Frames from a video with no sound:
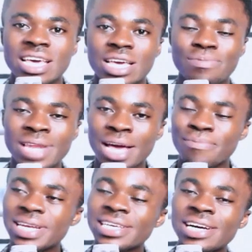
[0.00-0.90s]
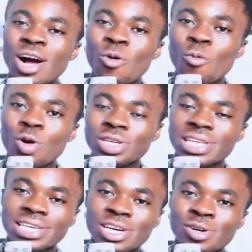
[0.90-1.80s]
it be like Medikal want
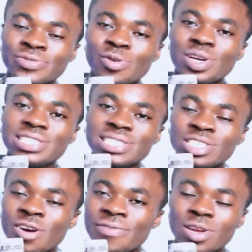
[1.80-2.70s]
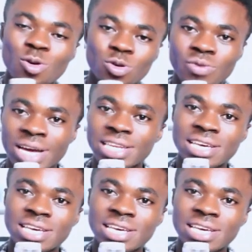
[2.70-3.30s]
the girls for himself alone, right?